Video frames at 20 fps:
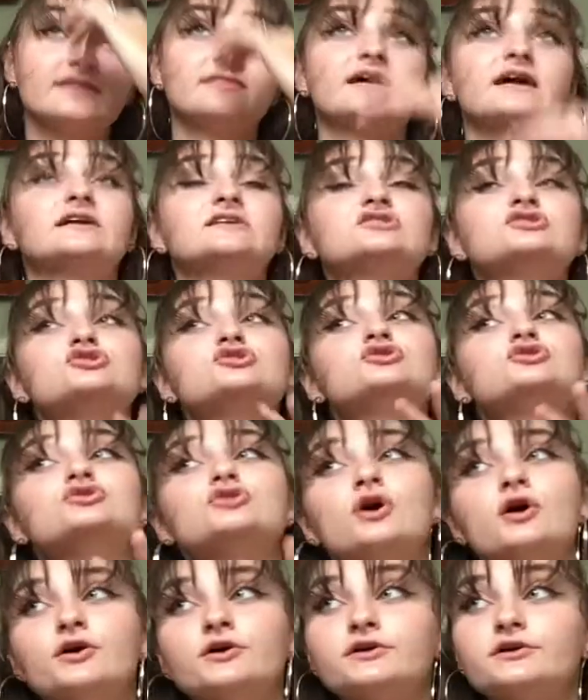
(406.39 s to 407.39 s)
that it
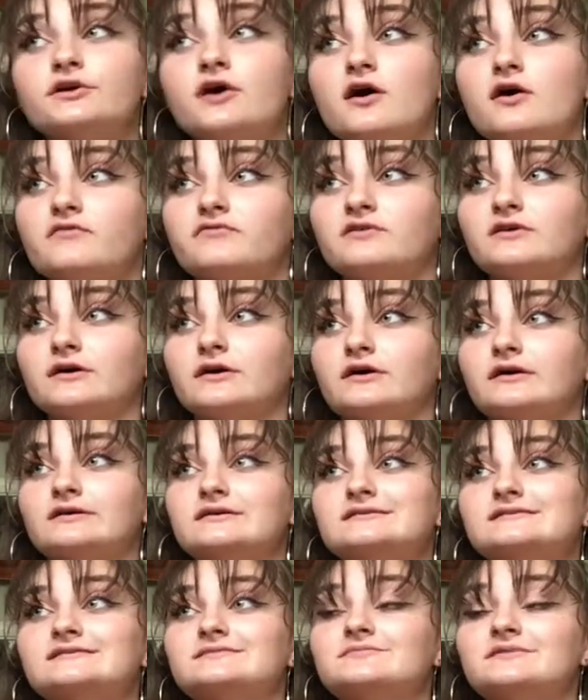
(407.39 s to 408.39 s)
started off good
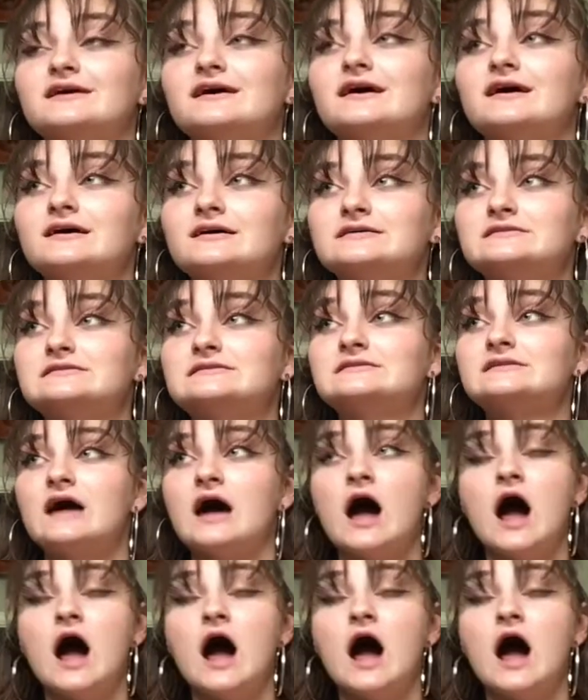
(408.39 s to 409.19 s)
is because